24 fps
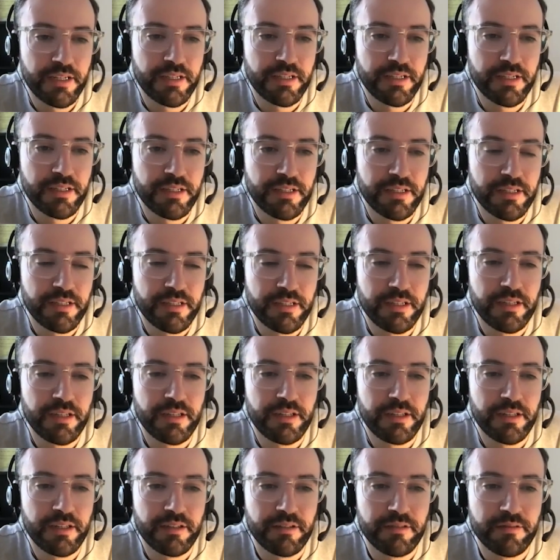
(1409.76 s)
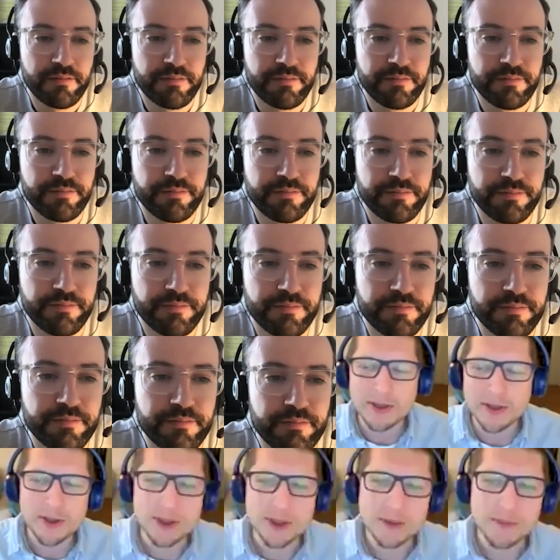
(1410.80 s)
with it and you
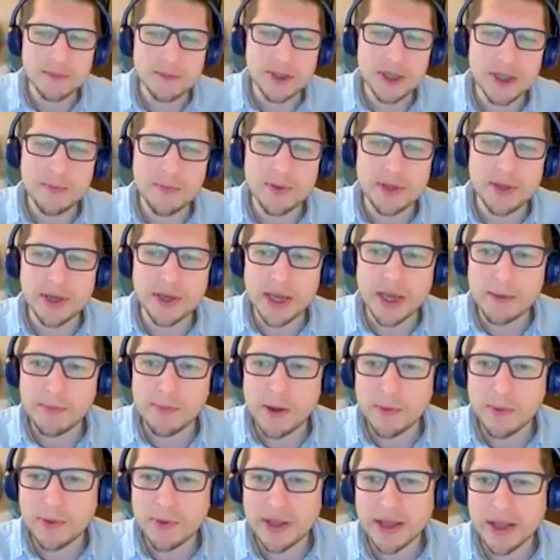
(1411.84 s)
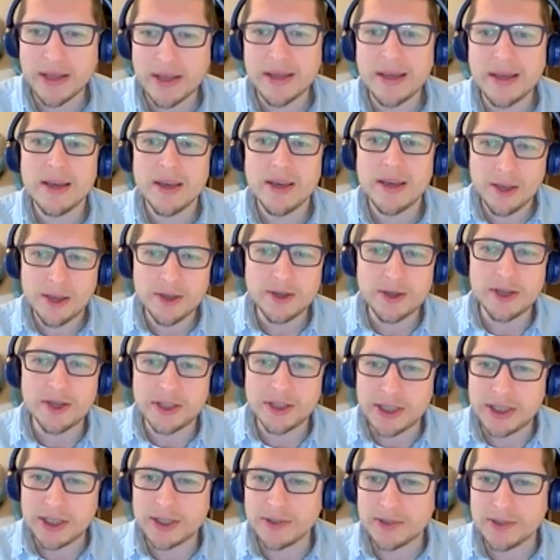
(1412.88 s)
don't jump ship and you keep up with it, you're going to
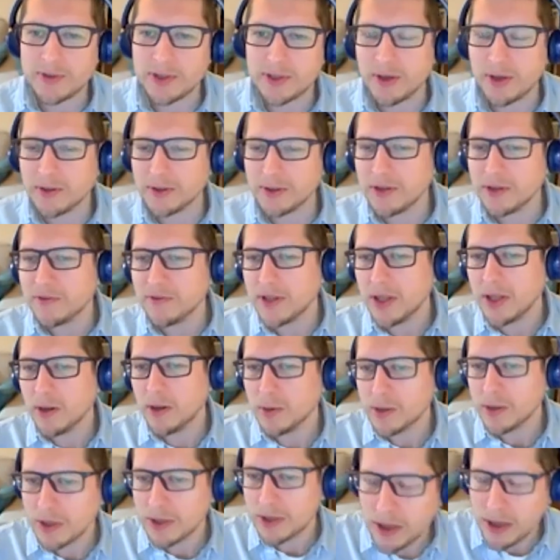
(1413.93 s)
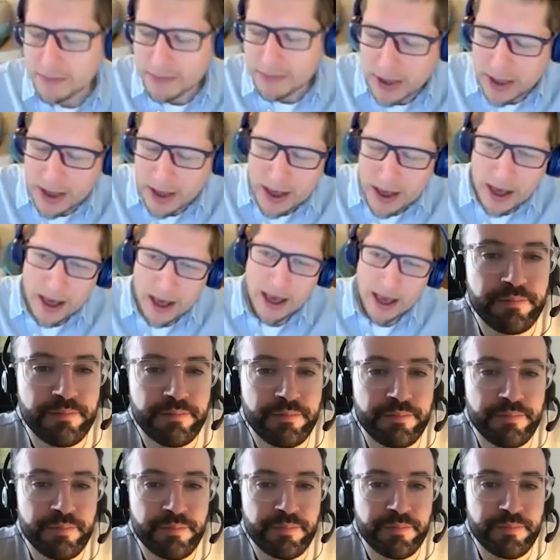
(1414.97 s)
see some results over the long term.
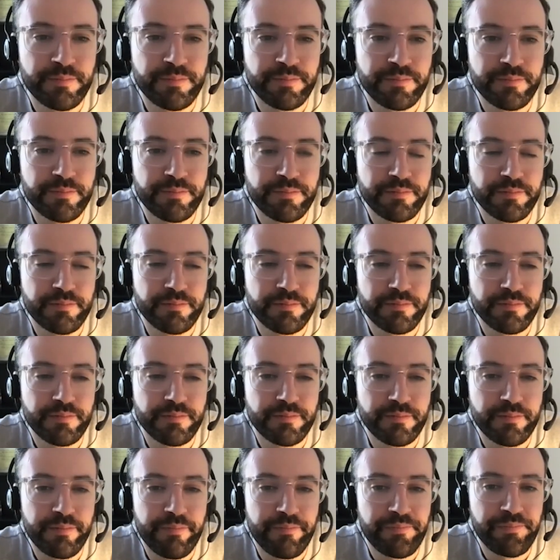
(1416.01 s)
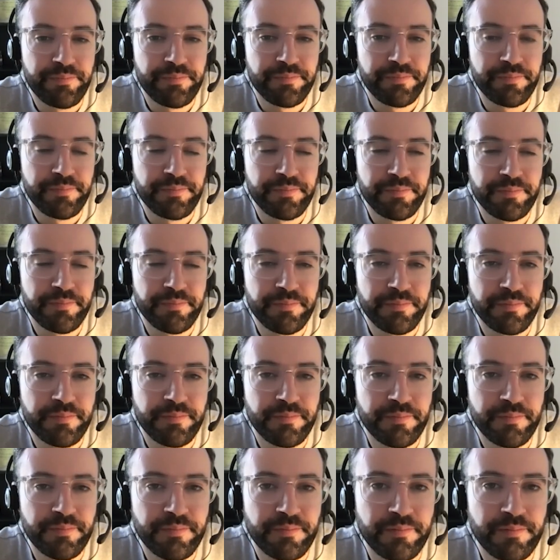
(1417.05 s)
And then Google
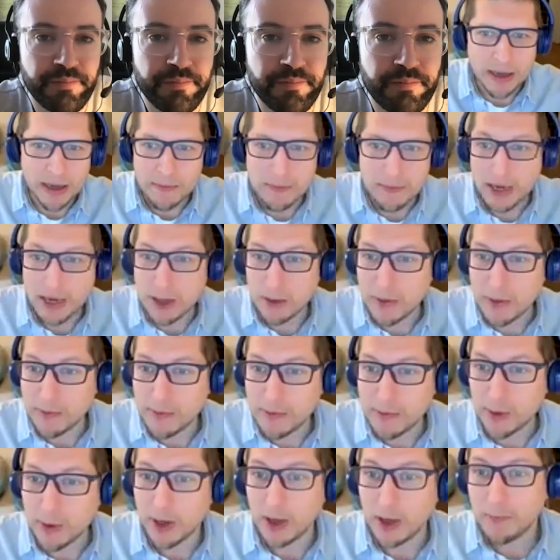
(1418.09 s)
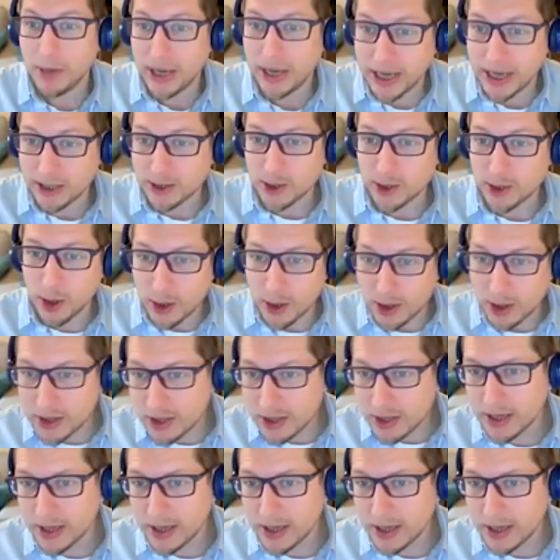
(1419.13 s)
Ads is maybe a little bit more like picking stocks,